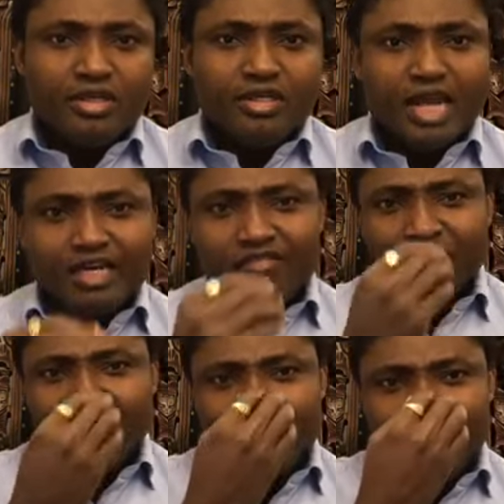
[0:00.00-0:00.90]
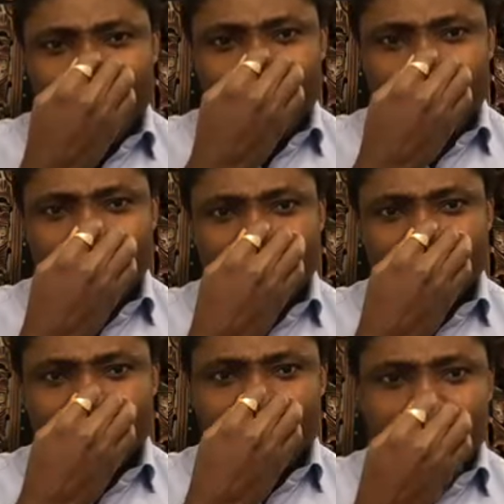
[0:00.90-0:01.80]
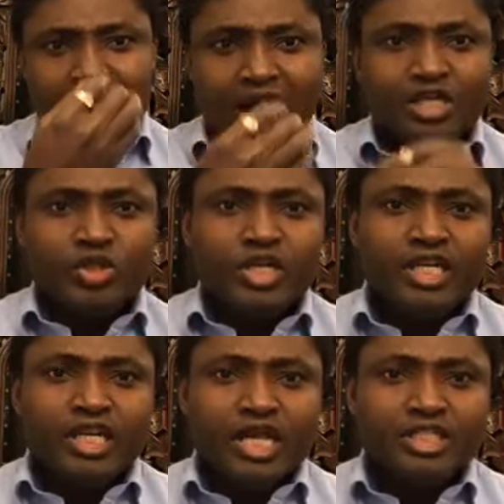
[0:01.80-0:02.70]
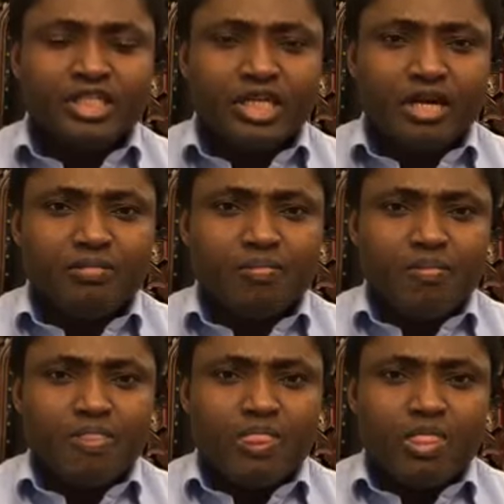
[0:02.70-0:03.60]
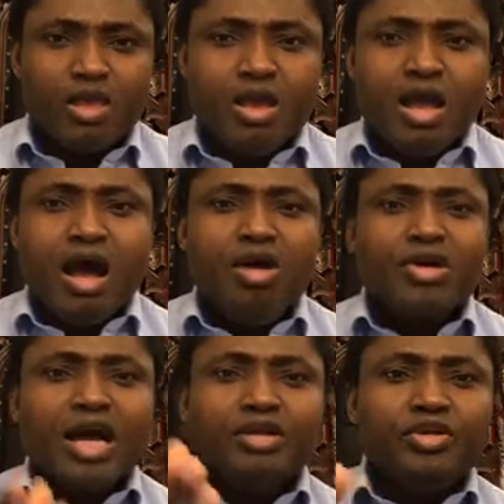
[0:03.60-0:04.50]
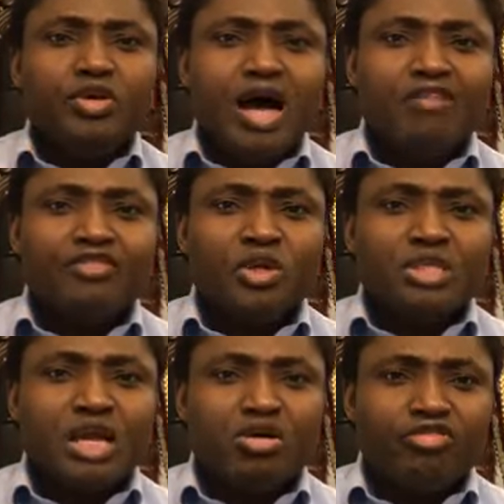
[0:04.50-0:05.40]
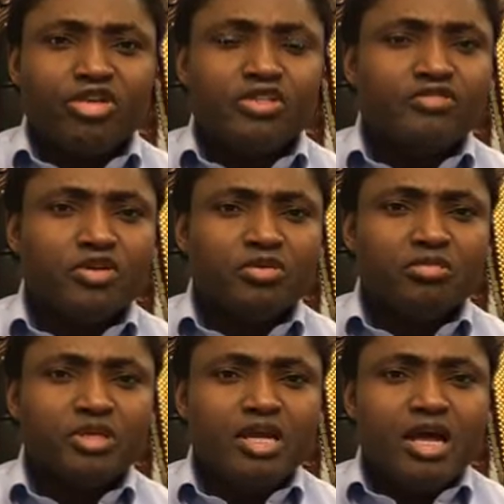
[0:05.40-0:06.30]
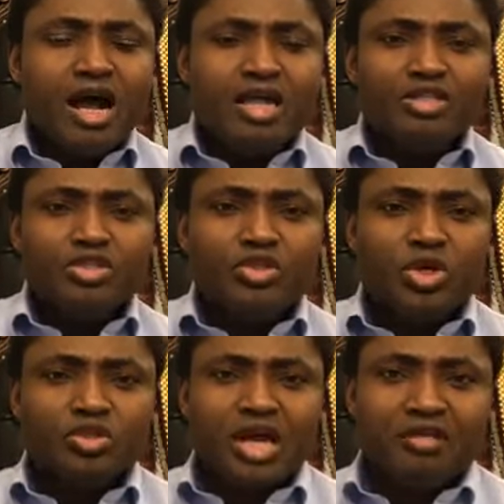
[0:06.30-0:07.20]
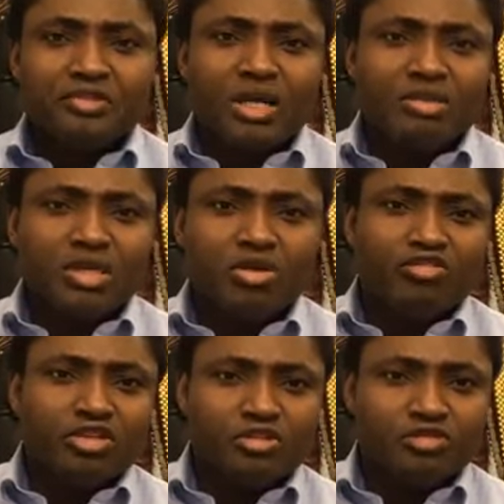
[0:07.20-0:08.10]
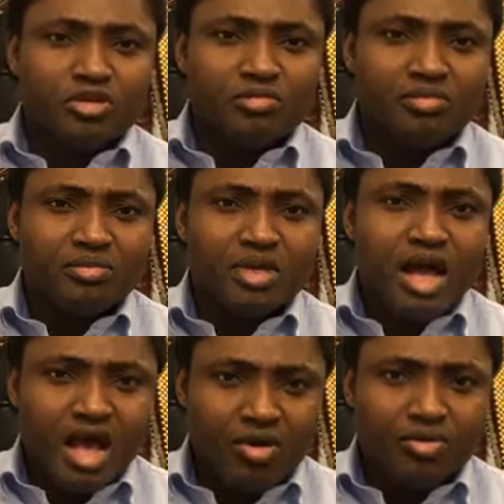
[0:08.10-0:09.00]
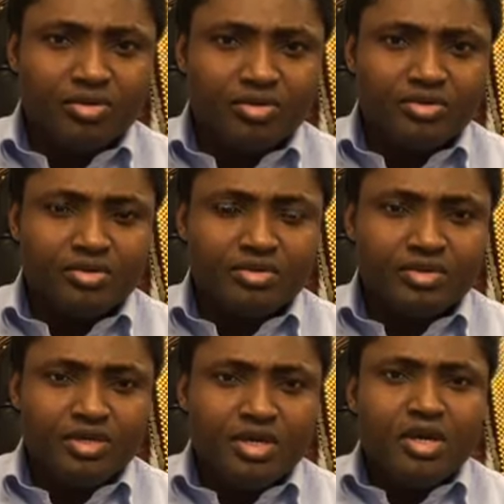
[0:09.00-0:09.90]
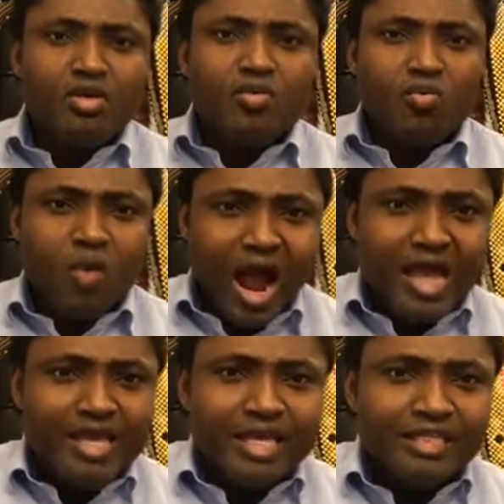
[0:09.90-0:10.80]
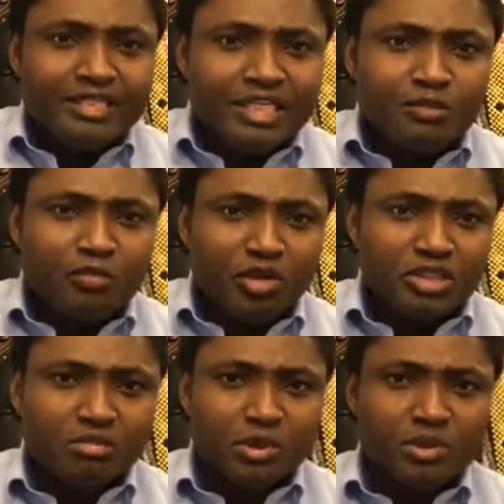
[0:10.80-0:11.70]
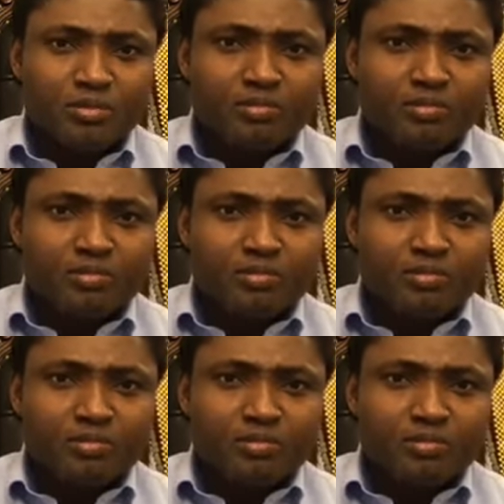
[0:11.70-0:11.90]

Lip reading: that the Fulanis are doing in Nigeria? How can you have Northern Governors Forum and you do not have Southern Governors Forum? How? Why is this possible?